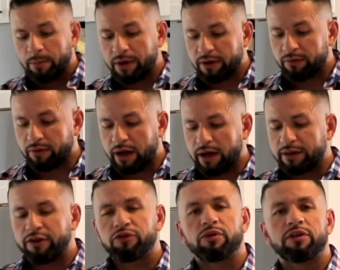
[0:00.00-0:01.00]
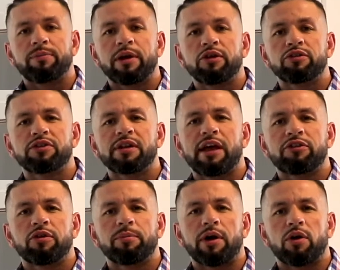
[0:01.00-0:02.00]
But this recipe usually
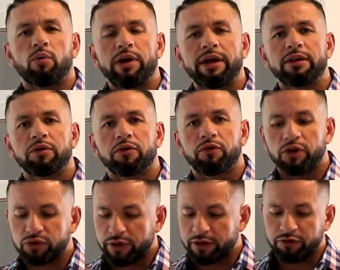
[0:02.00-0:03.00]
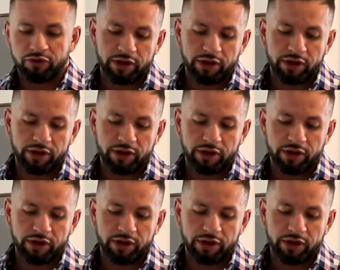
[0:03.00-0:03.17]
lasts you about a week in the refrigerator.